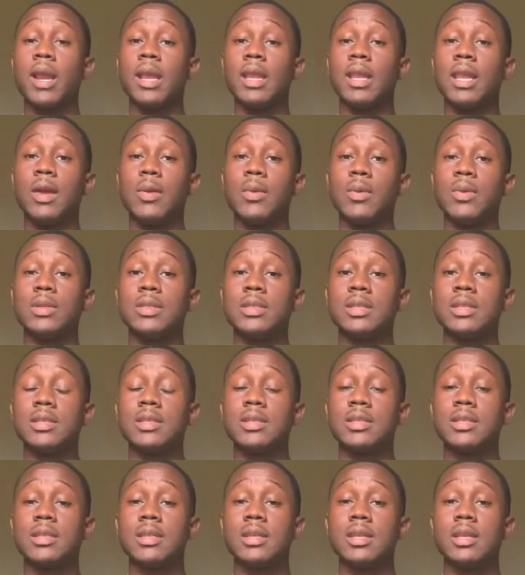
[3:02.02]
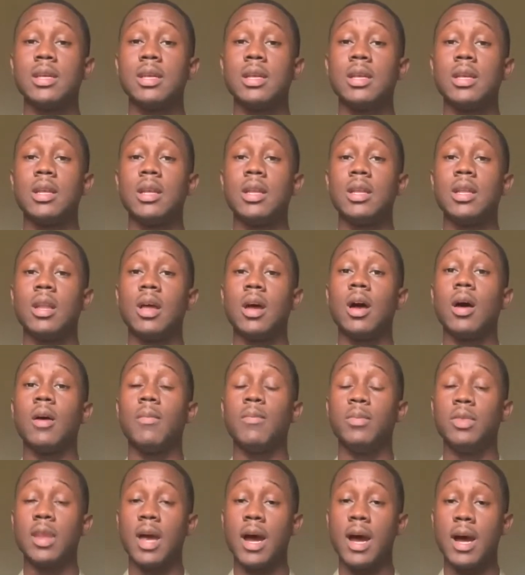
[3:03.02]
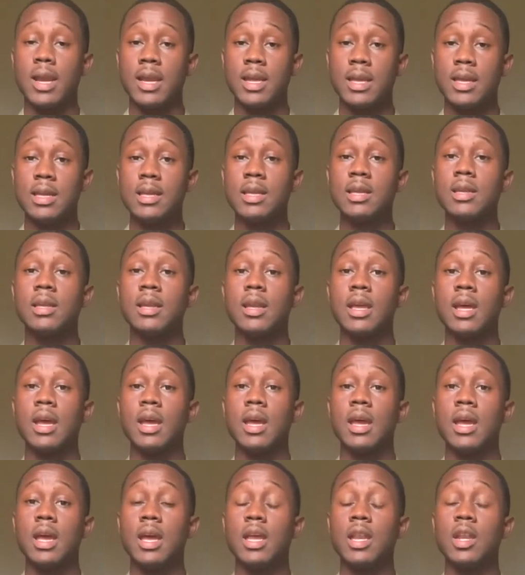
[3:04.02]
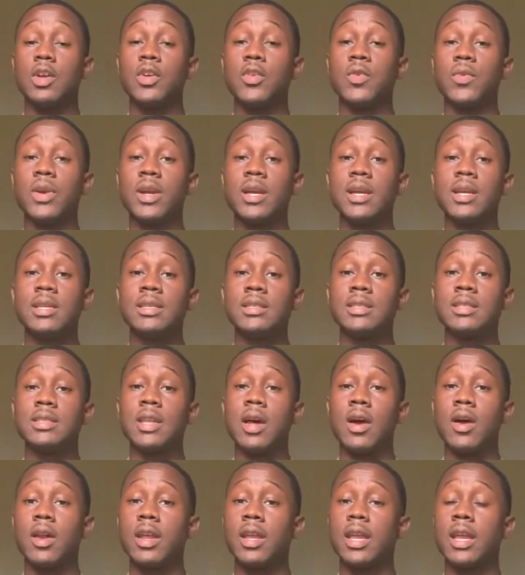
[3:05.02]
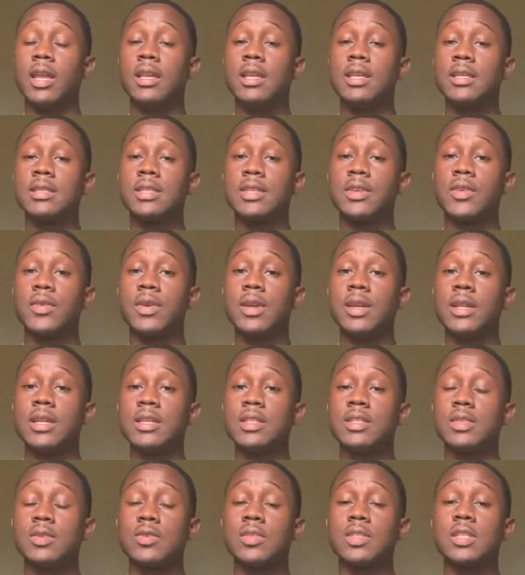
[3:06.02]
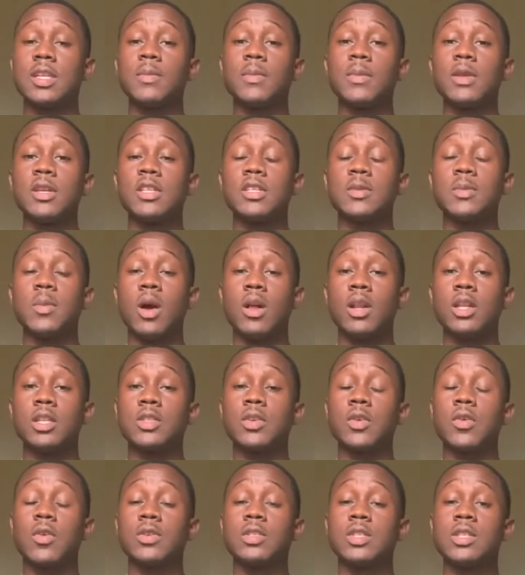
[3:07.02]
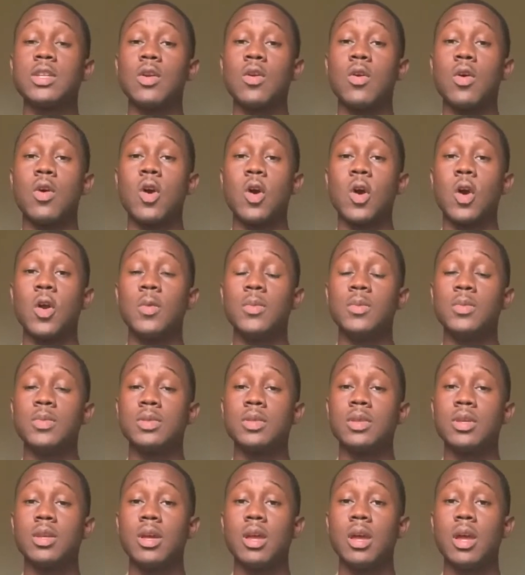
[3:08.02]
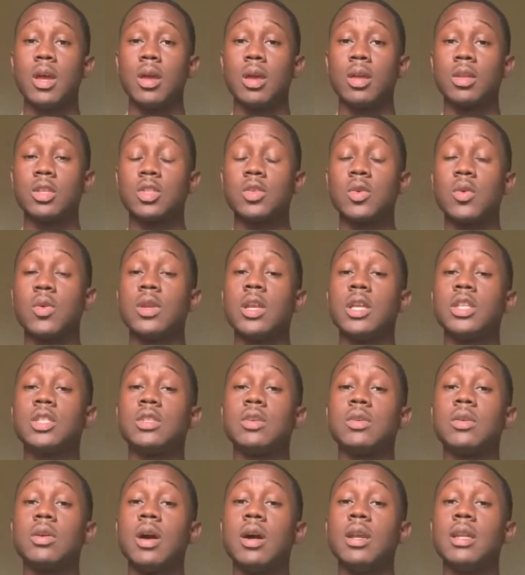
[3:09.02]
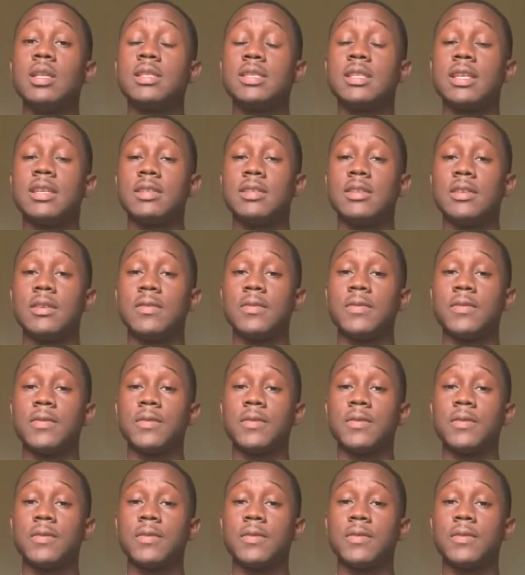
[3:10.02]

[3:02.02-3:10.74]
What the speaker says: languages, nodding and agreeing, nodding and disagreeing, or something as small as crossing your arms, showing that you're unattentive.